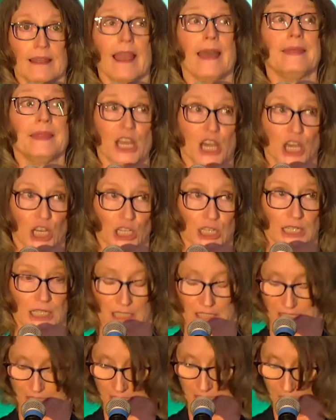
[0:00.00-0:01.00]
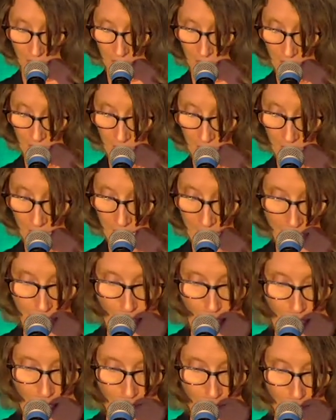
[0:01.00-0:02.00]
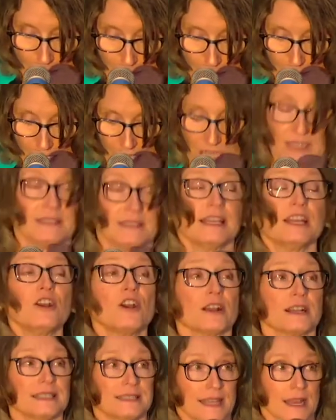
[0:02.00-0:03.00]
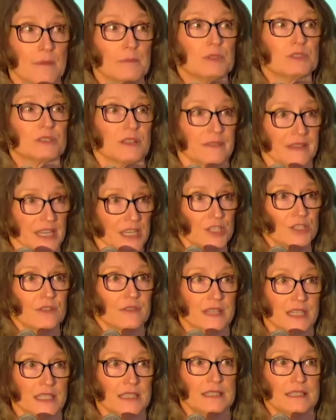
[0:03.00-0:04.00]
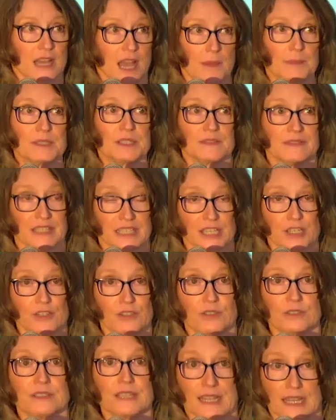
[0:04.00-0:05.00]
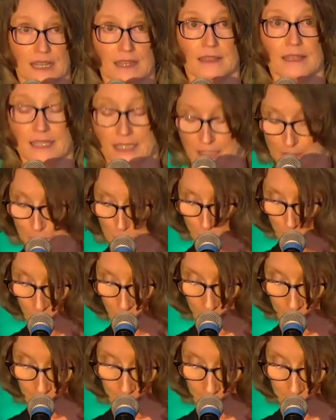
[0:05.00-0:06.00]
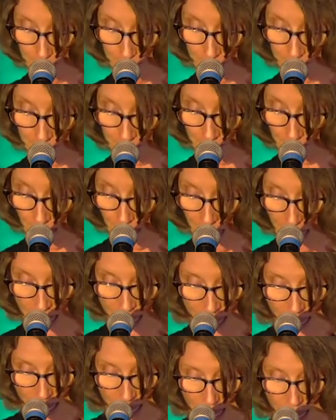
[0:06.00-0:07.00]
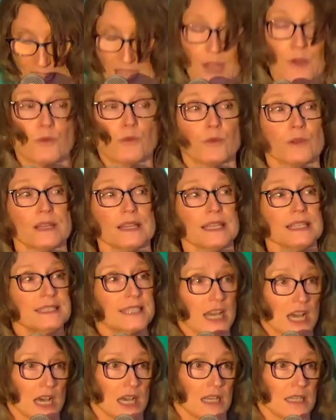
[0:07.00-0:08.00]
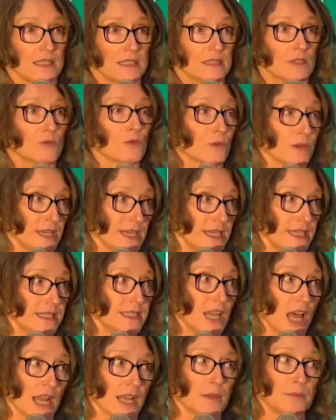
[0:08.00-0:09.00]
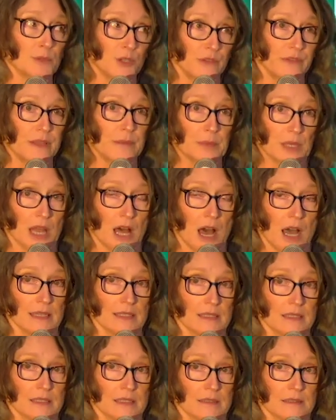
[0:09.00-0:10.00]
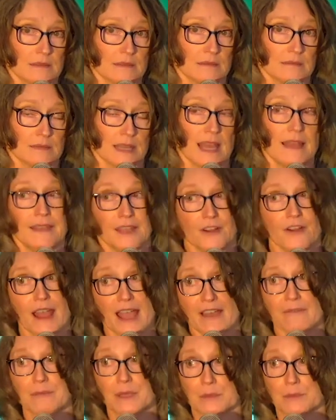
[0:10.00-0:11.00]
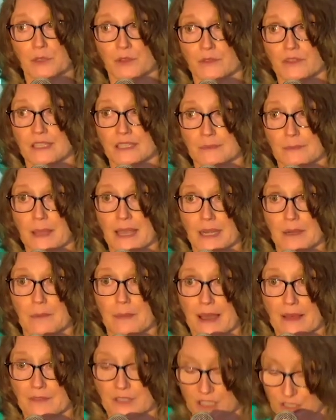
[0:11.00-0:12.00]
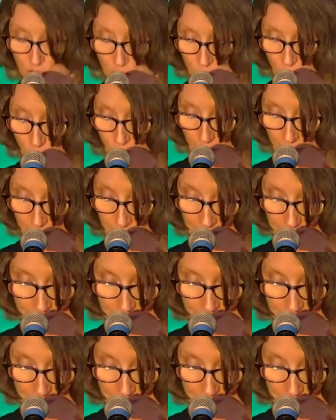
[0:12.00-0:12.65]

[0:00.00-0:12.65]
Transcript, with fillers: and the Ugly because there are examples of each of these types of leaders in this book. It really does read like a movie plot, and there have been movies made about the story.